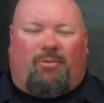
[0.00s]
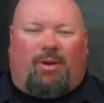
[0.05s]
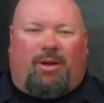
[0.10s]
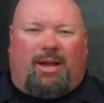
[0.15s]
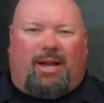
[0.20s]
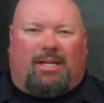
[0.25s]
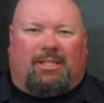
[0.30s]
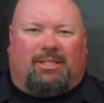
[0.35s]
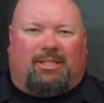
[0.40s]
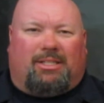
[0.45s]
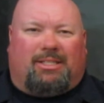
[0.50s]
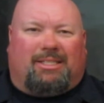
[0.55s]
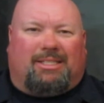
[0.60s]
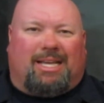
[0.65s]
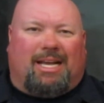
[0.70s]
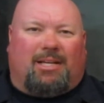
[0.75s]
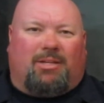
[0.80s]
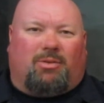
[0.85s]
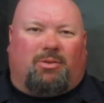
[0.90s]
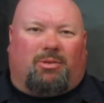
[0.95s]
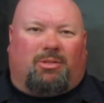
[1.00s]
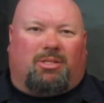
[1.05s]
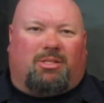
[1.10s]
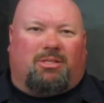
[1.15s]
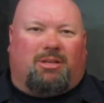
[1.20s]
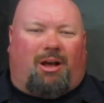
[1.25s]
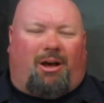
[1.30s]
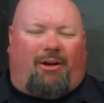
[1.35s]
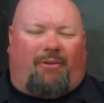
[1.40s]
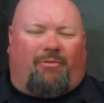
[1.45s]
we actually scheduled
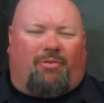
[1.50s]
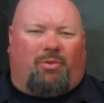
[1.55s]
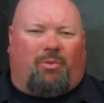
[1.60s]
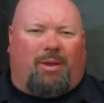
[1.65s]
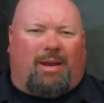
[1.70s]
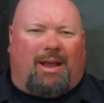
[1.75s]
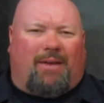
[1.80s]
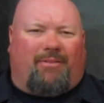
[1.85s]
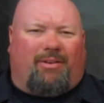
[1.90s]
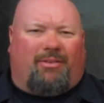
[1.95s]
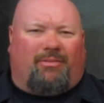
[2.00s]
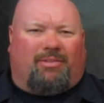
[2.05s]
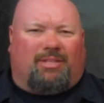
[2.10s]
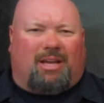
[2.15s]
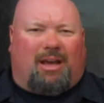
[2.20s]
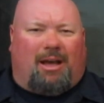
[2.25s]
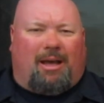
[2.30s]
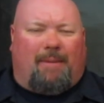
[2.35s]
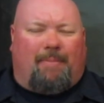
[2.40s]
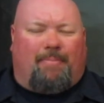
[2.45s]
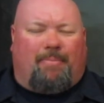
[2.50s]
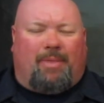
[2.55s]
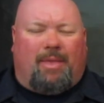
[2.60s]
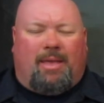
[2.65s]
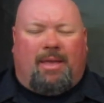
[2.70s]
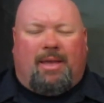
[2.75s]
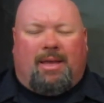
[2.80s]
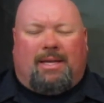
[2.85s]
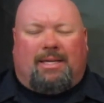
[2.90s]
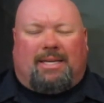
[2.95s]
soft so we'd have enough time
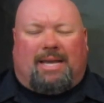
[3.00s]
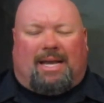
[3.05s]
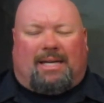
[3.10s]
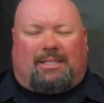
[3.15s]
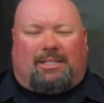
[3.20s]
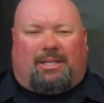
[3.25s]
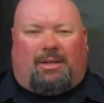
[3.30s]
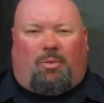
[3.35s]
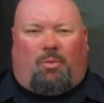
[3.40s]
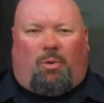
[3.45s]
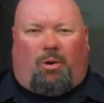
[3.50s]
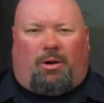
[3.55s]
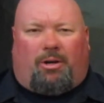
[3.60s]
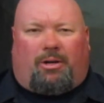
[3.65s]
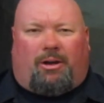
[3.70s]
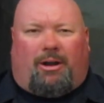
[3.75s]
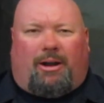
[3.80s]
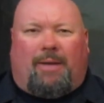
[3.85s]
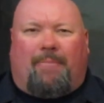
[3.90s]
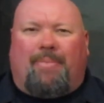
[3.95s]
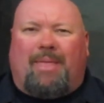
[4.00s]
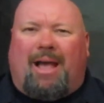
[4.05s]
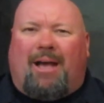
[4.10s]
to actually work on it.